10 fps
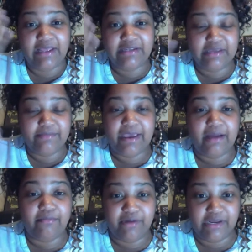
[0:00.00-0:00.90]
get my
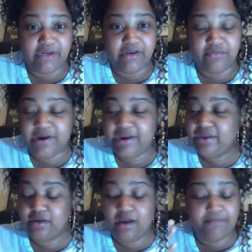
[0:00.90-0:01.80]
hair braided now,
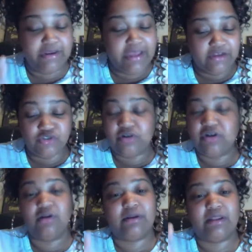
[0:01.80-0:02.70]
right? I'm a natural
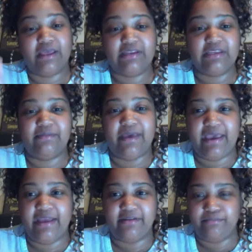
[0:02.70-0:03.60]
girl, but I like to get my
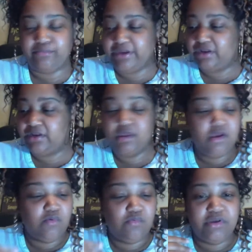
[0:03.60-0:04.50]
hair braided.
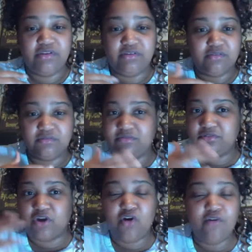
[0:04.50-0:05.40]
When
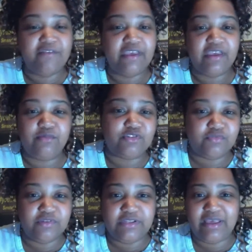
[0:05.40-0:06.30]
COVID was
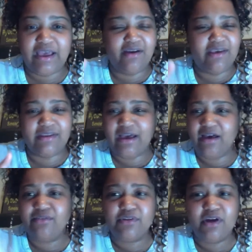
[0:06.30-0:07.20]
really out, and I
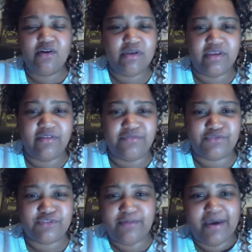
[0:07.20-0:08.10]
don't know if
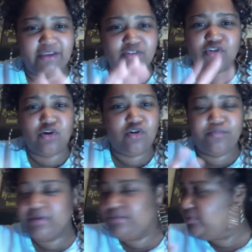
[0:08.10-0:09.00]
somebody
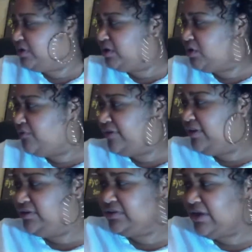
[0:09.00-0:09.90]
told people that COVID
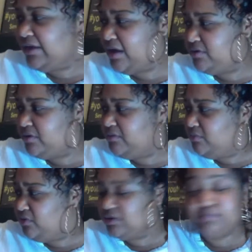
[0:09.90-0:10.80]
is not out
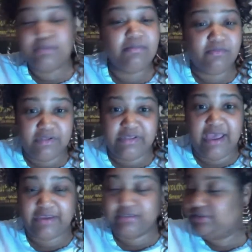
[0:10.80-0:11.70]
anymore, because people really
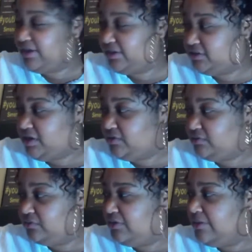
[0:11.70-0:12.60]
acting like it's
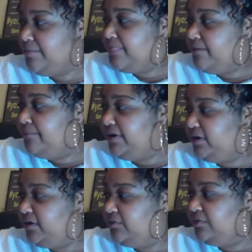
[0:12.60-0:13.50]
gone.
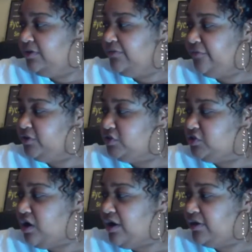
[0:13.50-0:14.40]
But when it first
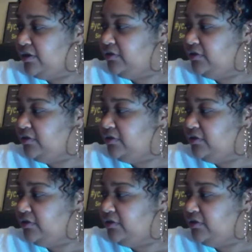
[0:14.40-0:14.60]
started,